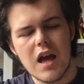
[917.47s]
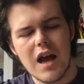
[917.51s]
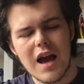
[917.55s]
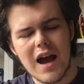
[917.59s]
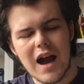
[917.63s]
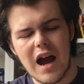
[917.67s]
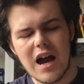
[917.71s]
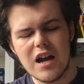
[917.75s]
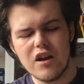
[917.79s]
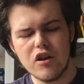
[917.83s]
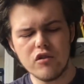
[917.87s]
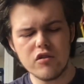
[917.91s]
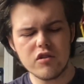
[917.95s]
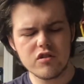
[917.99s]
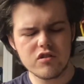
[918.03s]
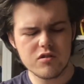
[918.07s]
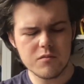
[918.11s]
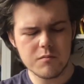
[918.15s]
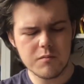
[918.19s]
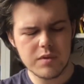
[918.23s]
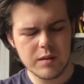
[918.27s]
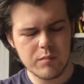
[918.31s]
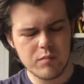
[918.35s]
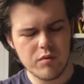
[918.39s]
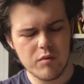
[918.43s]
I know that some
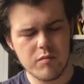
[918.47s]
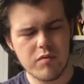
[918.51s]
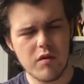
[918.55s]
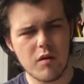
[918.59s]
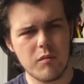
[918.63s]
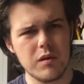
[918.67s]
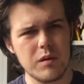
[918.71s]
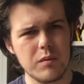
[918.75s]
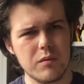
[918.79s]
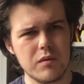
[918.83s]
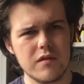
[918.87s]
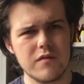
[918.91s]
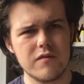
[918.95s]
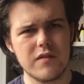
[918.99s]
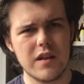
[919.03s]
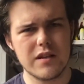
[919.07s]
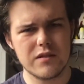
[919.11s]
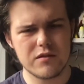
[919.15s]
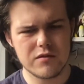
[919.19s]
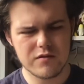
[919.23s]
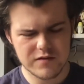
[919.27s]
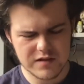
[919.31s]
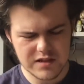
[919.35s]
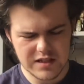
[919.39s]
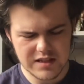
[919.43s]
people probably would have liked to
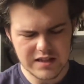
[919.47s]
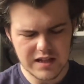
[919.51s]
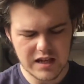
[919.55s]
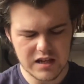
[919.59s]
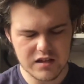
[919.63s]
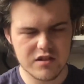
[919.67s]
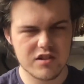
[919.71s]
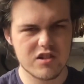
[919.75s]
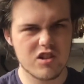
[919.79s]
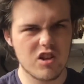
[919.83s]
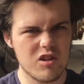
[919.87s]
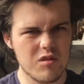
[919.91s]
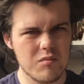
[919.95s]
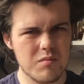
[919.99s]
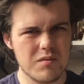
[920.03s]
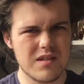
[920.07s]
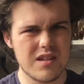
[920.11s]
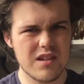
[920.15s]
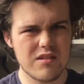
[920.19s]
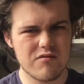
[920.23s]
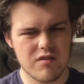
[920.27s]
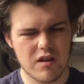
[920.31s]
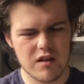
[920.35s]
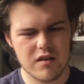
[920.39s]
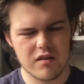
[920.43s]
have seen that
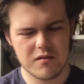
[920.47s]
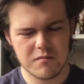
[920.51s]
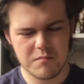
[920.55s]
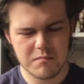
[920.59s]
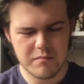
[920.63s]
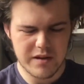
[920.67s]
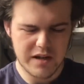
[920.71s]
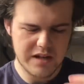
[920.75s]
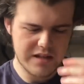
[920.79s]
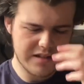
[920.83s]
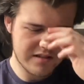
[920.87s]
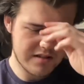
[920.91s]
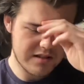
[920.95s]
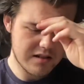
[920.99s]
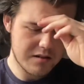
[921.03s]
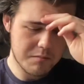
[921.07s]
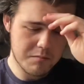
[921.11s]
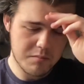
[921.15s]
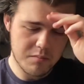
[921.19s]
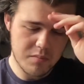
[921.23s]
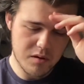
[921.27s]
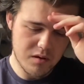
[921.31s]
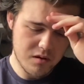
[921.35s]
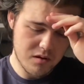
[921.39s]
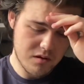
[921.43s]
sculpted rather than painted,
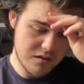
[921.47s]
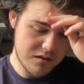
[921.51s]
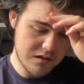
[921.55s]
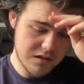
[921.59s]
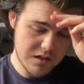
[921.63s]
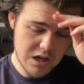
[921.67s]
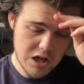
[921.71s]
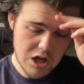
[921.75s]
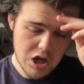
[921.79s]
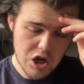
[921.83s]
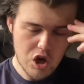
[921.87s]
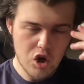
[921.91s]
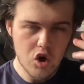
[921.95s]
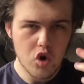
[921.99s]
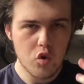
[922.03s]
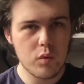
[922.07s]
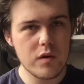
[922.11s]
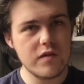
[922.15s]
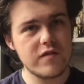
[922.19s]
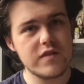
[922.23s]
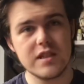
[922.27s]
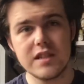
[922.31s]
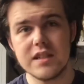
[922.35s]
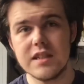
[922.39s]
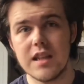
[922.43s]
but we've
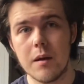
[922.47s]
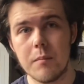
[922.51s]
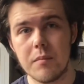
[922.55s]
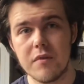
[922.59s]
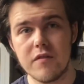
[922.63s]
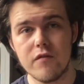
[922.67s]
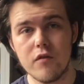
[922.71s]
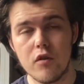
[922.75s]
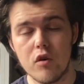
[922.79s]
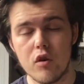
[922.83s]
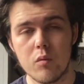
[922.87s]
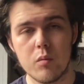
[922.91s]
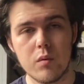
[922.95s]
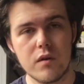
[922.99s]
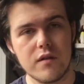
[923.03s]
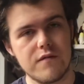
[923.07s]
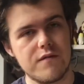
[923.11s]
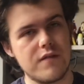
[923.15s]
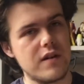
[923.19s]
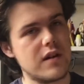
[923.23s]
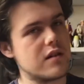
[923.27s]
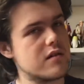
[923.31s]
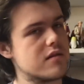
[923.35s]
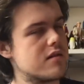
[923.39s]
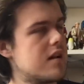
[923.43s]
seen that before with
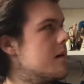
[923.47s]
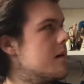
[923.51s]
figures like